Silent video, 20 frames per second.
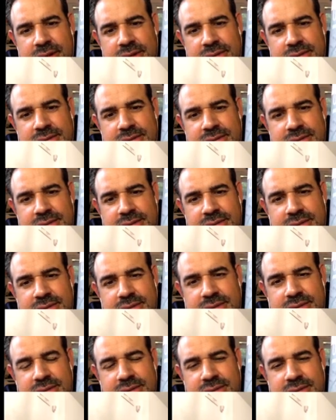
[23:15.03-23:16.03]

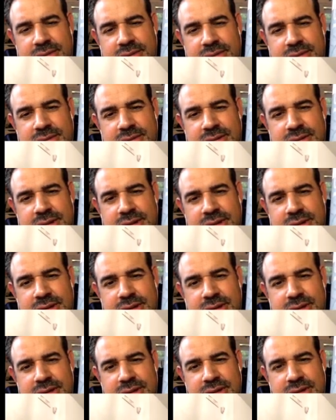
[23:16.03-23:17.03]
[no speech]